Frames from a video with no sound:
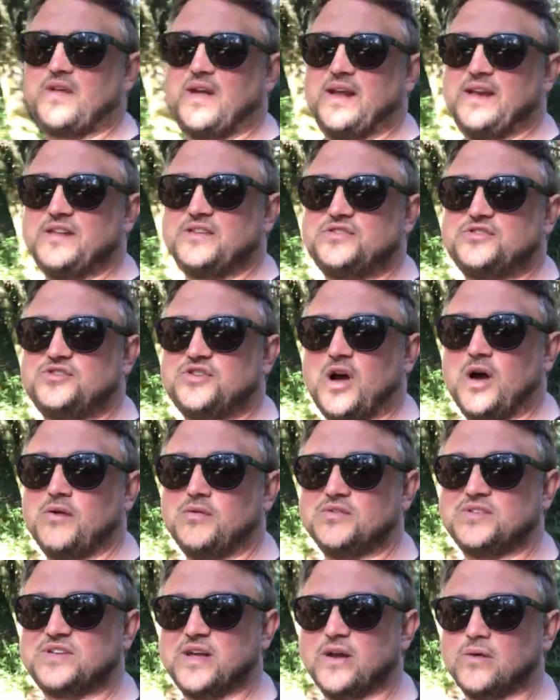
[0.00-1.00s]
and it's
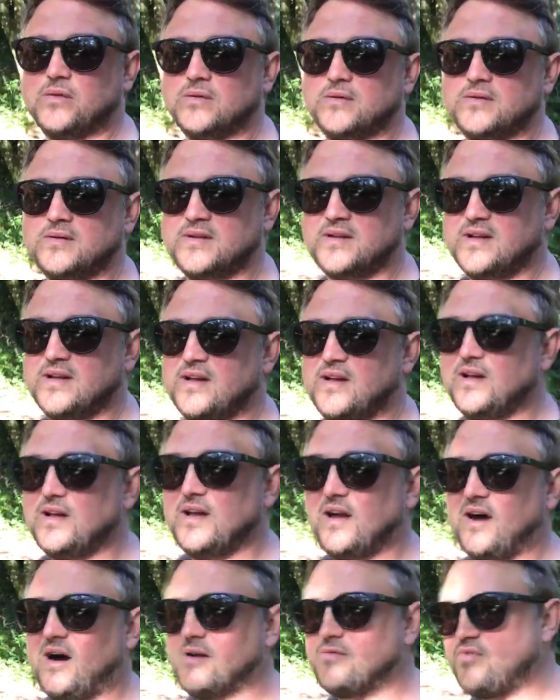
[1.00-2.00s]
Joe's Hill.
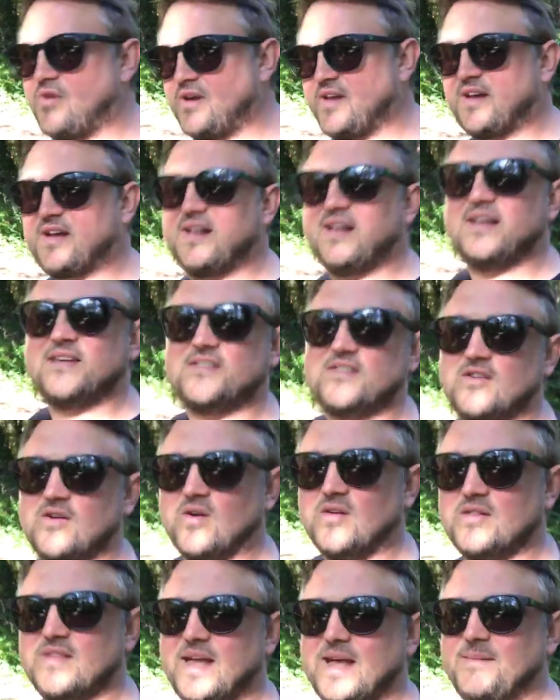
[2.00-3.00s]
Ironically, it's
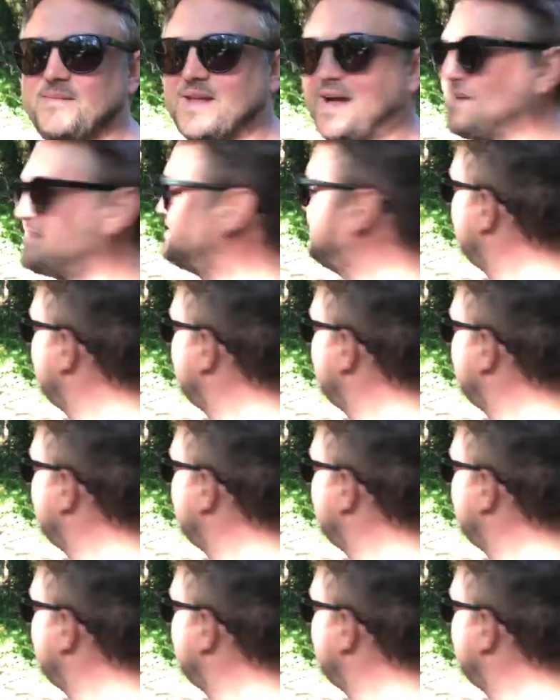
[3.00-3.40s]
not named actually